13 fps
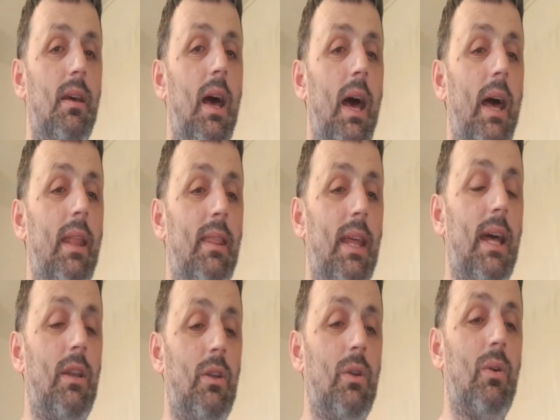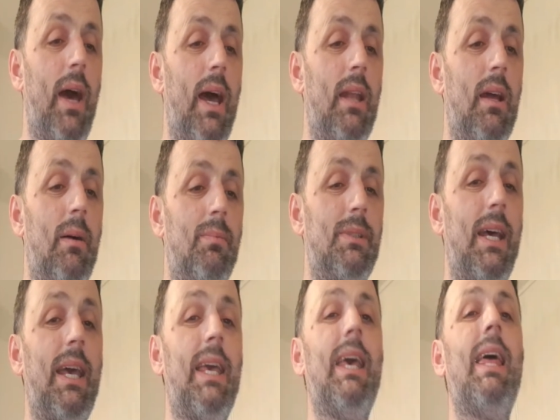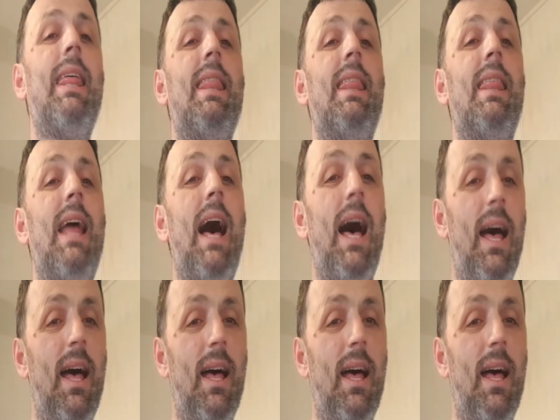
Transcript: and then you end up saying Tha.